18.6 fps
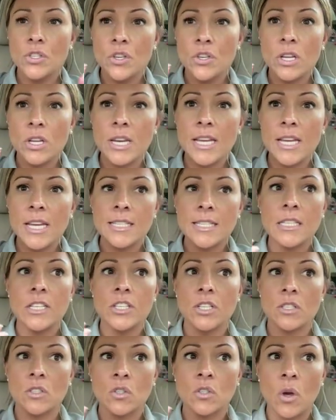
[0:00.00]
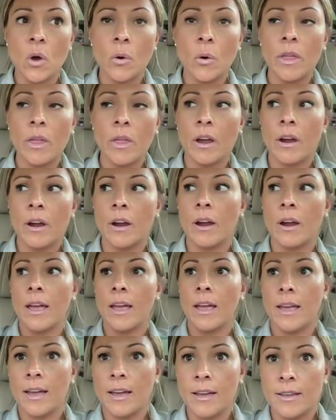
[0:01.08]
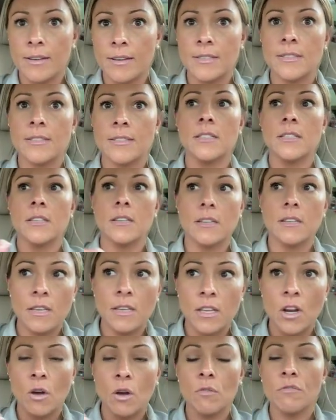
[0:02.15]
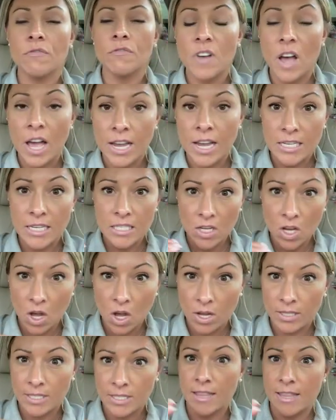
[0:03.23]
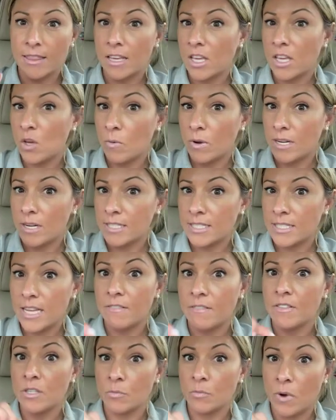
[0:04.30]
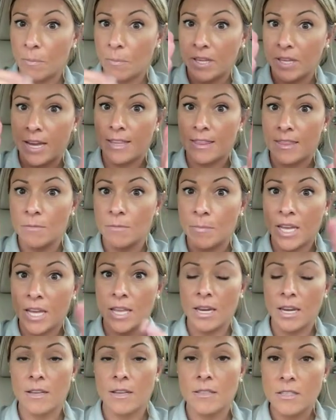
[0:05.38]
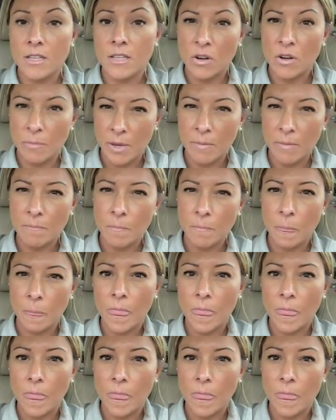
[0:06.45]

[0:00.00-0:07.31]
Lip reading: so you can easily just go there and, find content that you want to save to replicate the beginnings. You know what I mean?